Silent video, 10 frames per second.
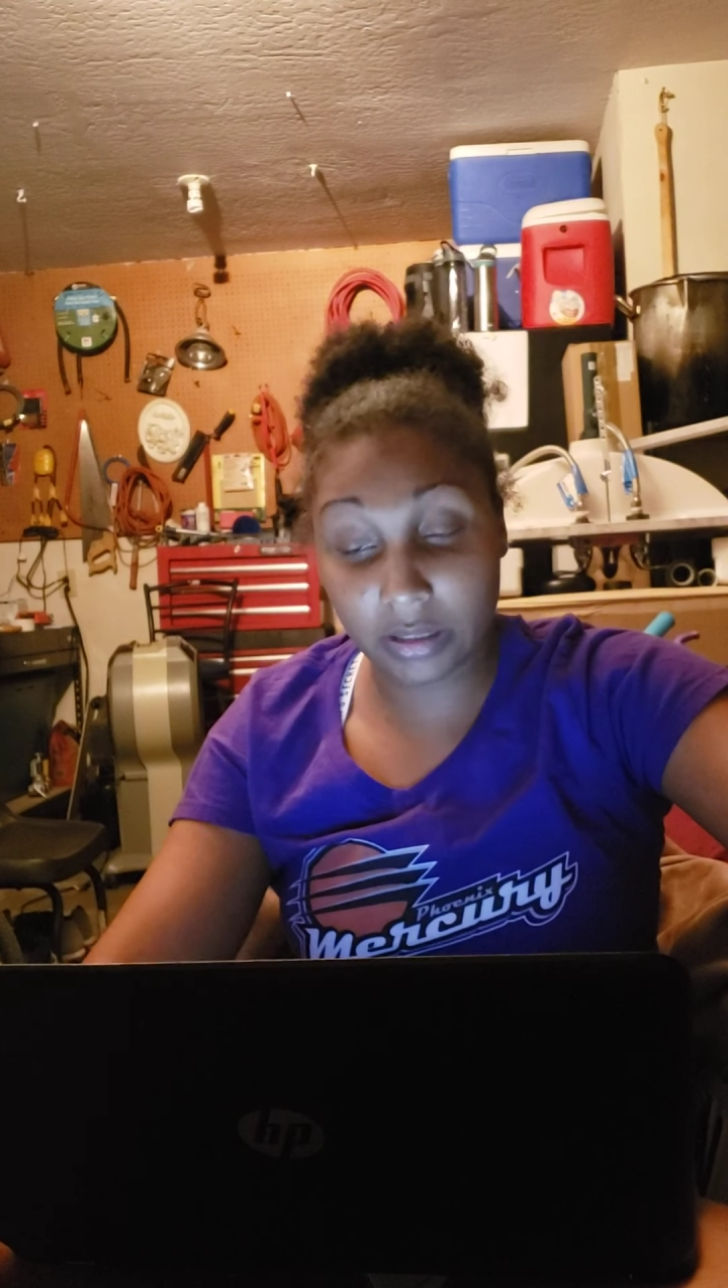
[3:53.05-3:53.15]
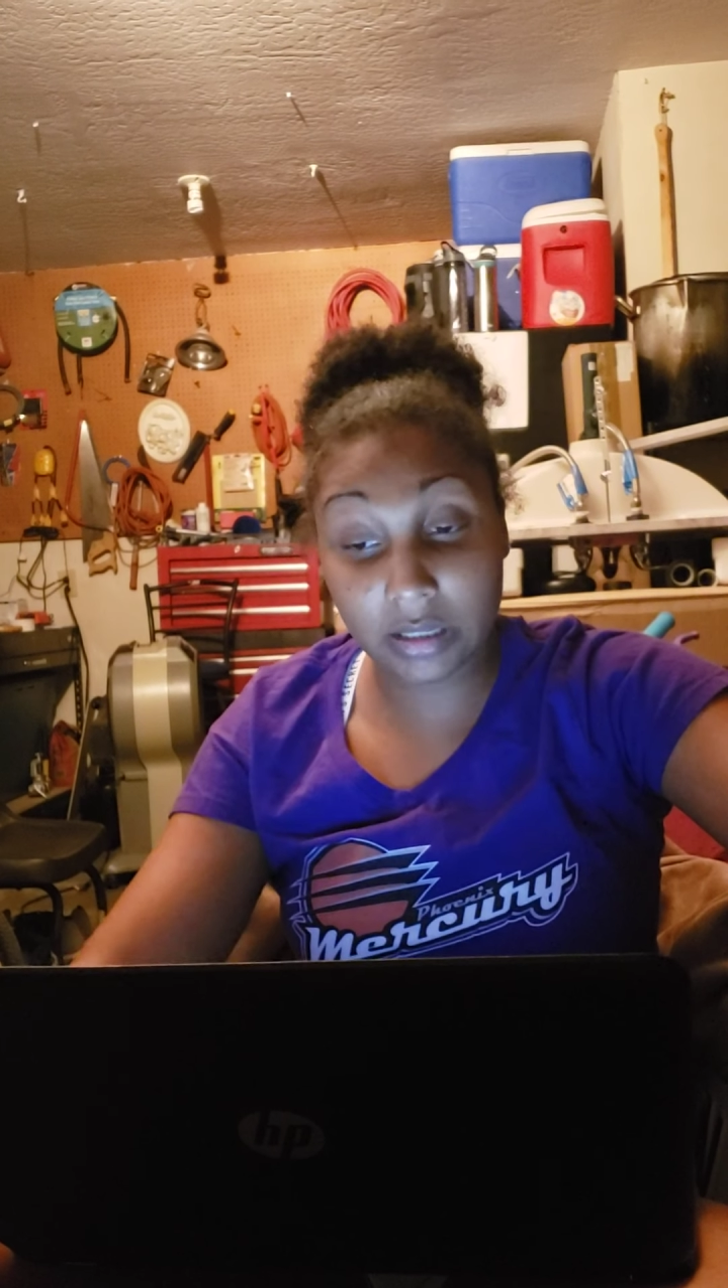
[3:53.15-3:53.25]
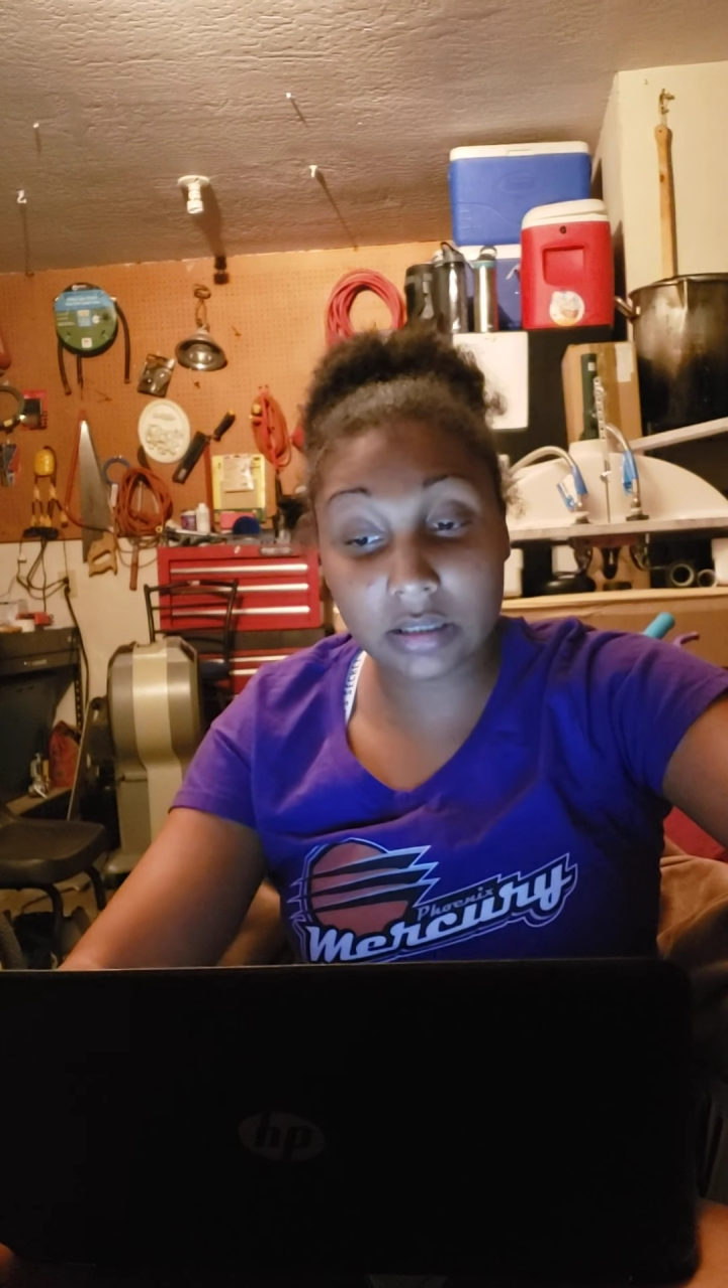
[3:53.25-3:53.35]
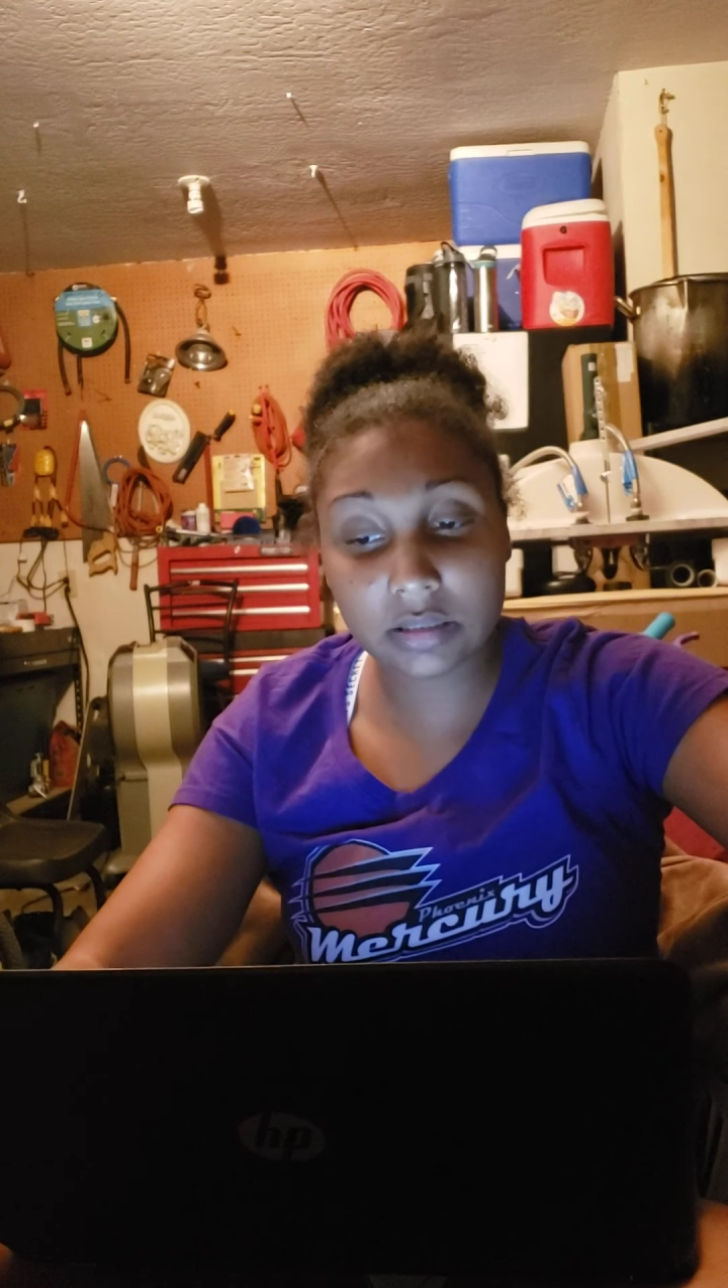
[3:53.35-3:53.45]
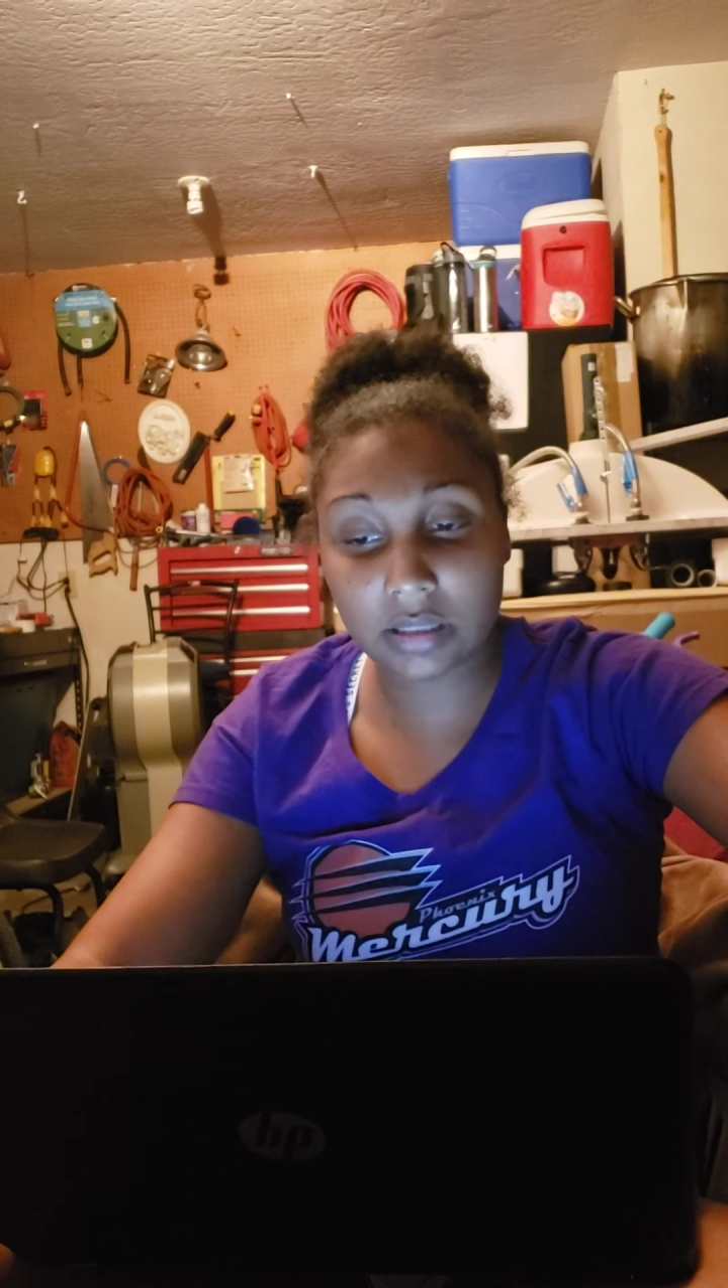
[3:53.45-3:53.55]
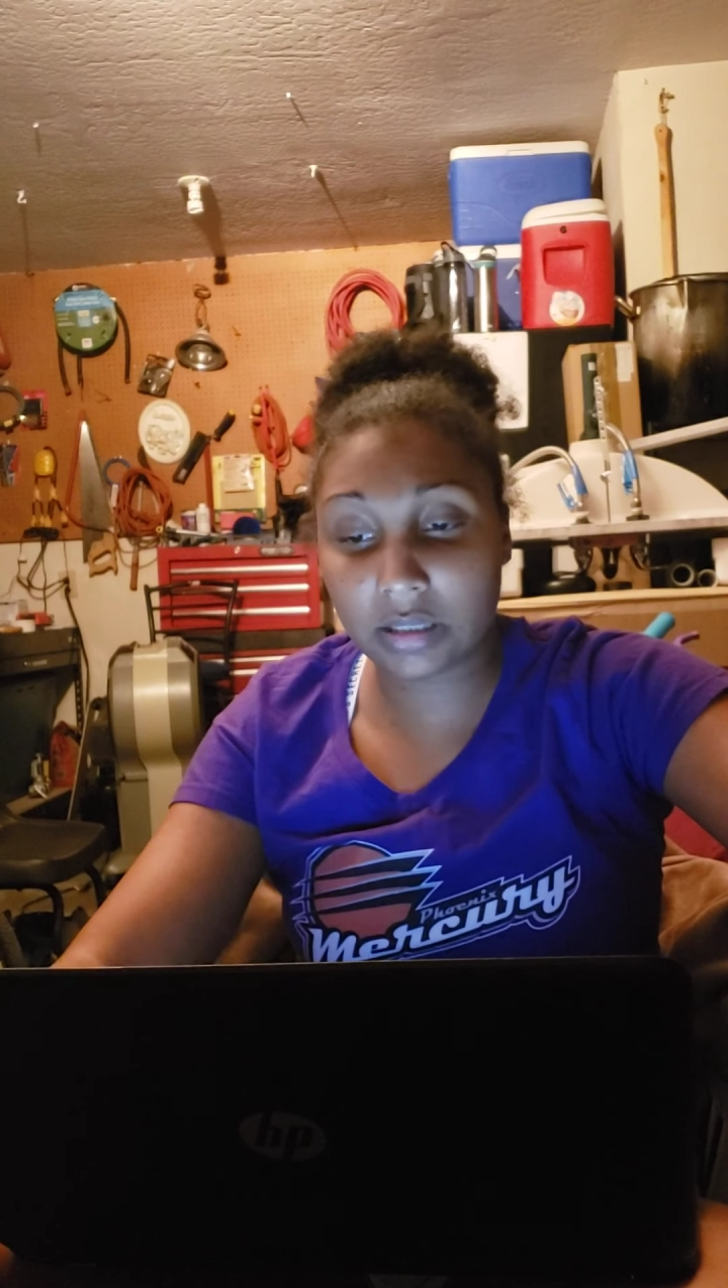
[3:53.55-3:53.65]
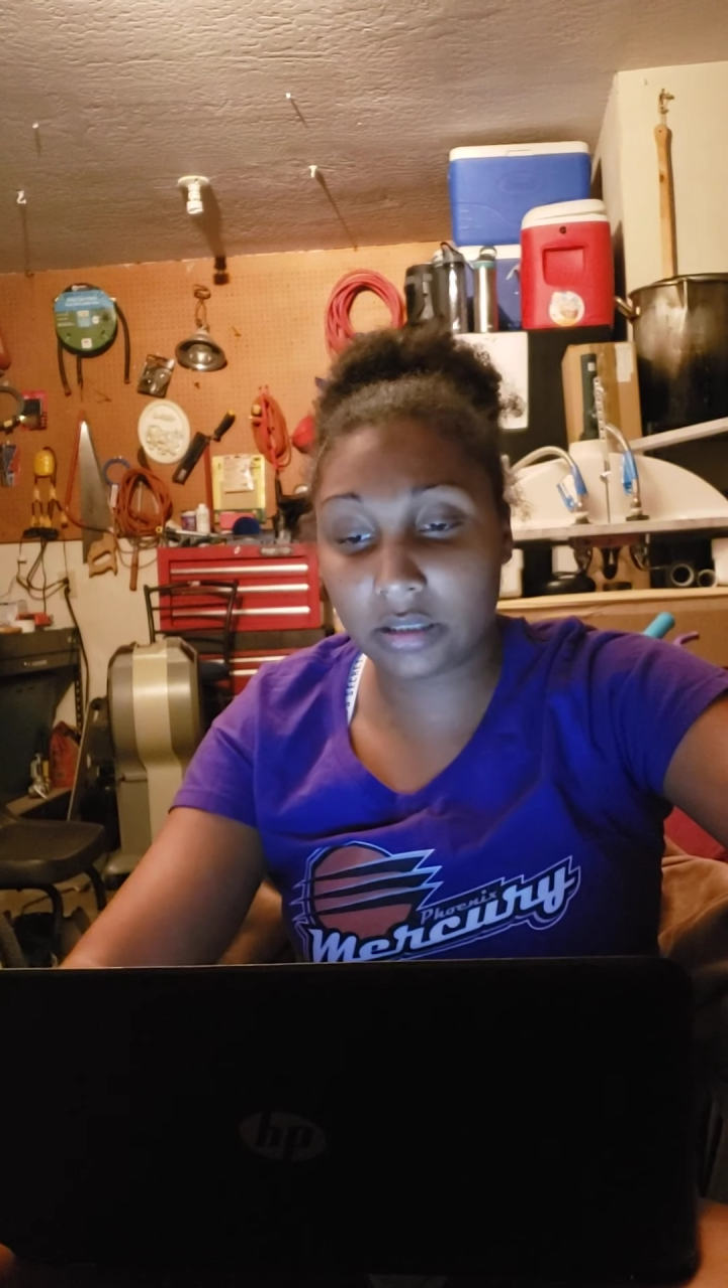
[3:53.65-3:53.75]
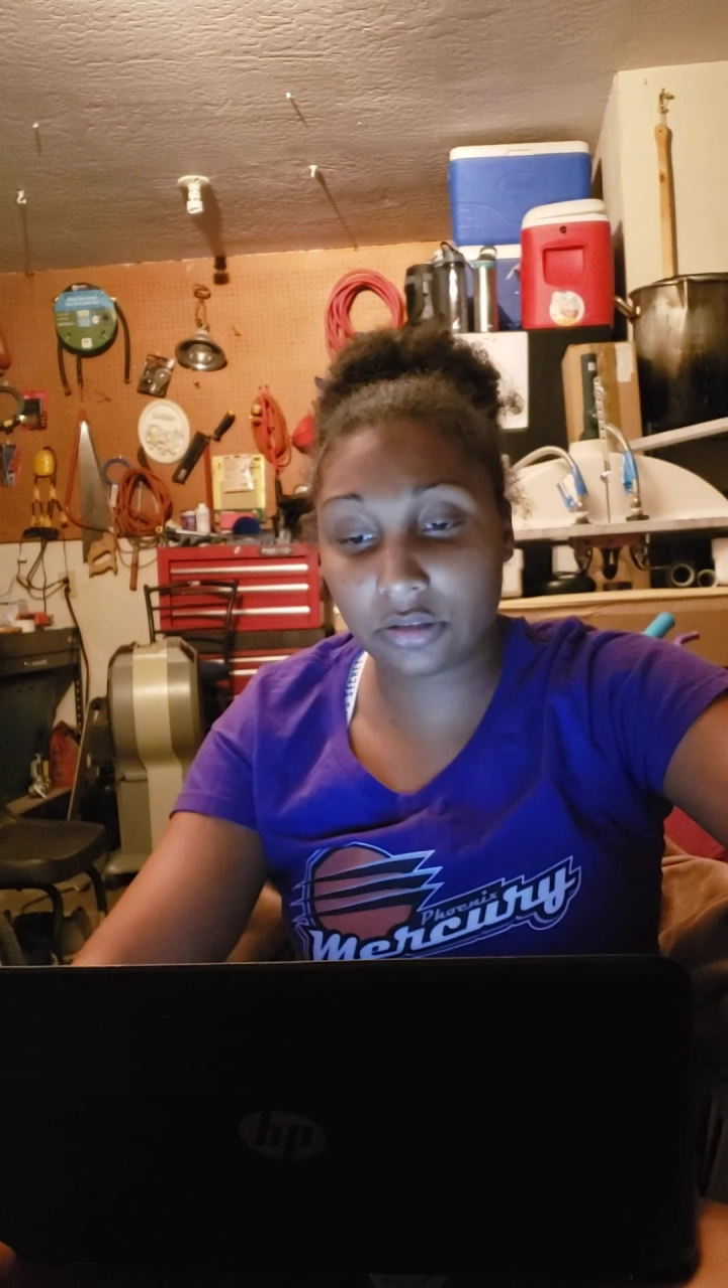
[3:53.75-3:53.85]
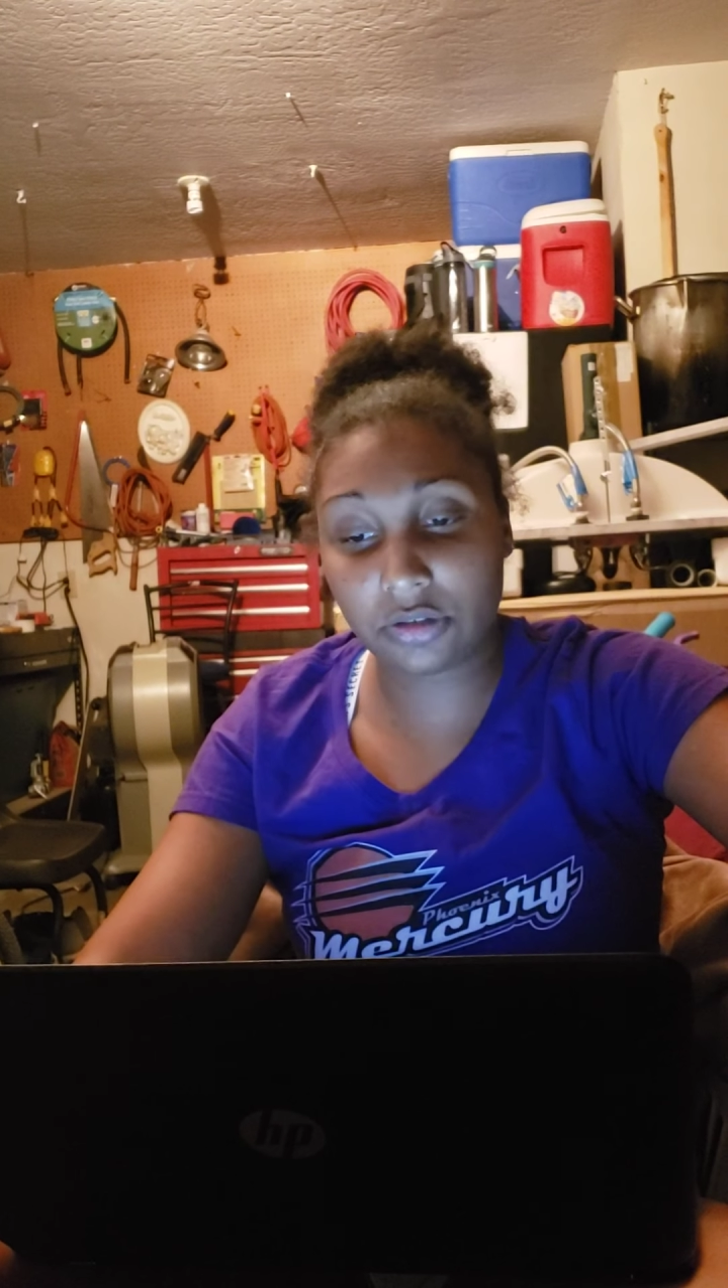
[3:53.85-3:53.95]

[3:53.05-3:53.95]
in a study in